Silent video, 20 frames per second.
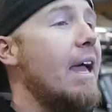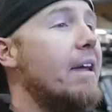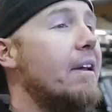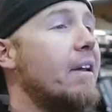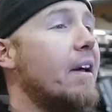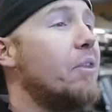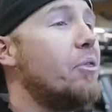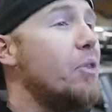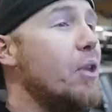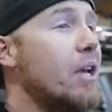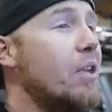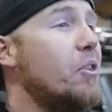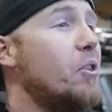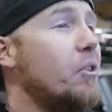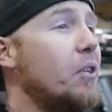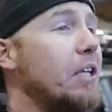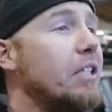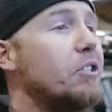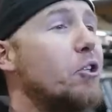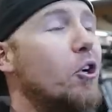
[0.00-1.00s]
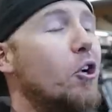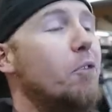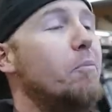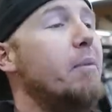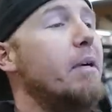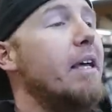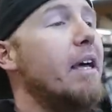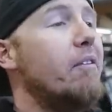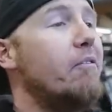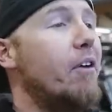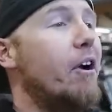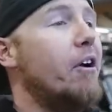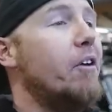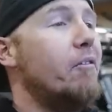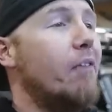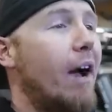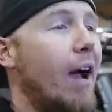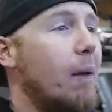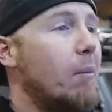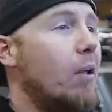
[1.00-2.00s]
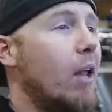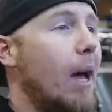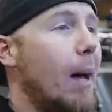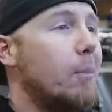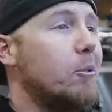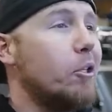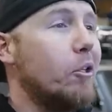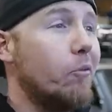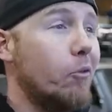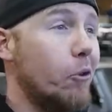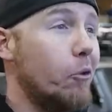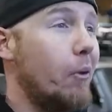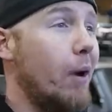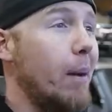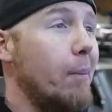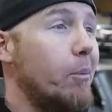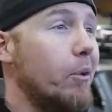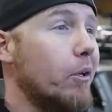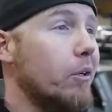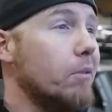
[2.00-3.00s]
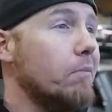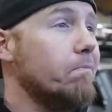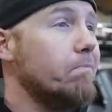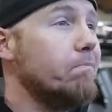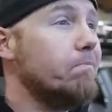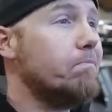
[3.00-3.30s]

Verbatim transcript: And I think that these could be a very viable option for the right build.